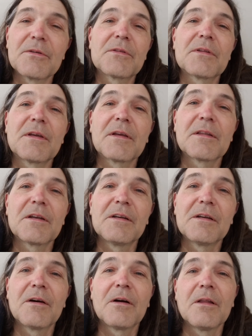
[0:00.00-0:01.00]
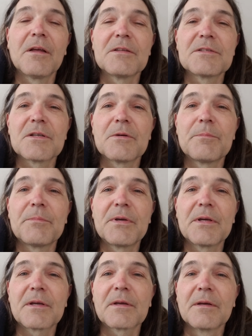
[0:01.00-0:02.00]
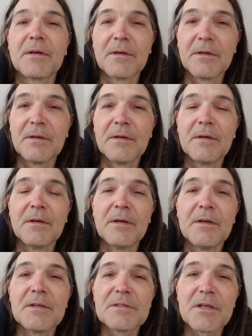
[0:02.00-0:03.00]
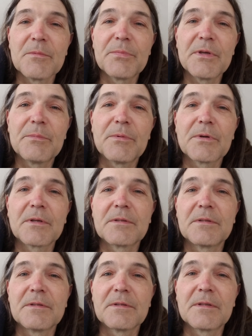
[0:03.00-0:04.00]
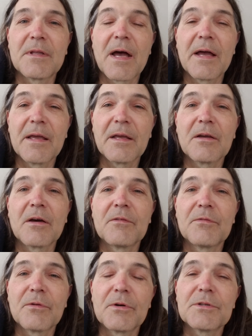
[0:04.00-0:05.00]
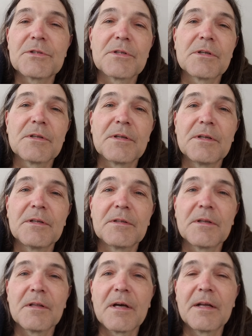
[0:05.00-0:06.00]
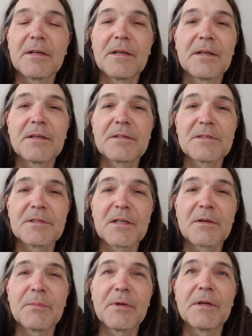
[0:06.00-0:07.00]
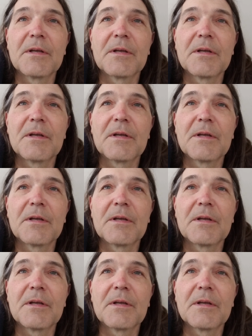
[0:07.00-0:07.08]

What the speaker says: thing, and it all ends up being some people dying, unfortunately, and a lot getting sick, but it